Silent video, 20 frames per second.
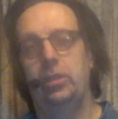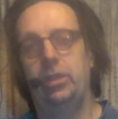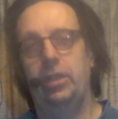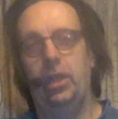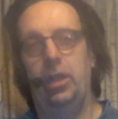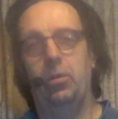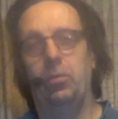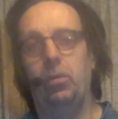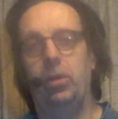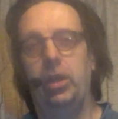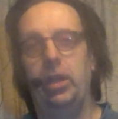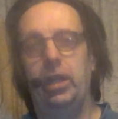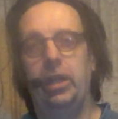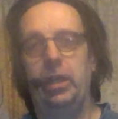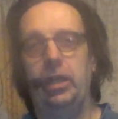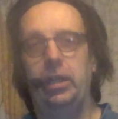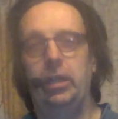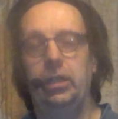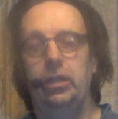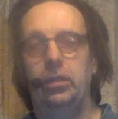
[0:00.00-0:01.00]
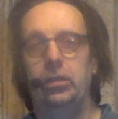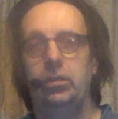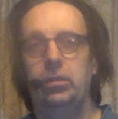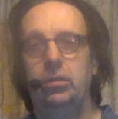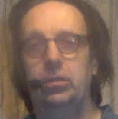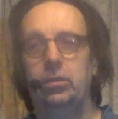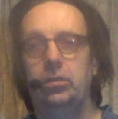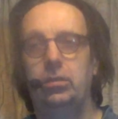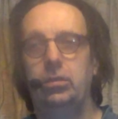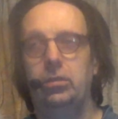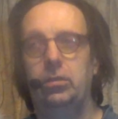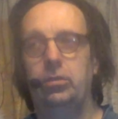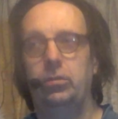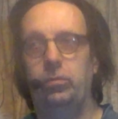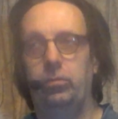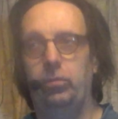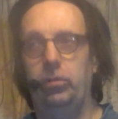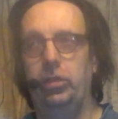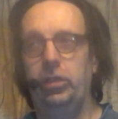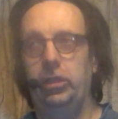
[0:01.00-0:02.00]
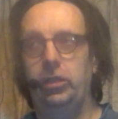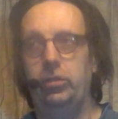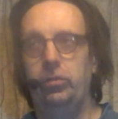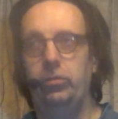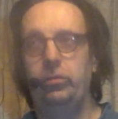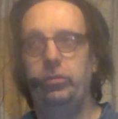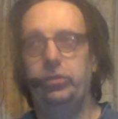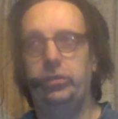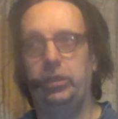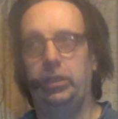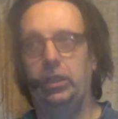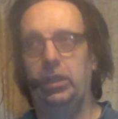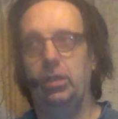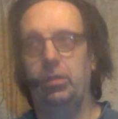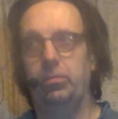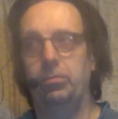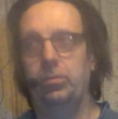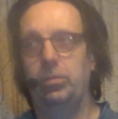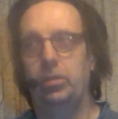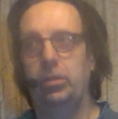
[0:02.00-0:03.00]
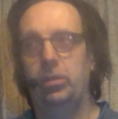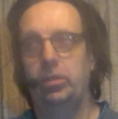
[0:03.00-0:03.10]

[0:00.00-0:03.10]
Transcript: That way, when you do see them,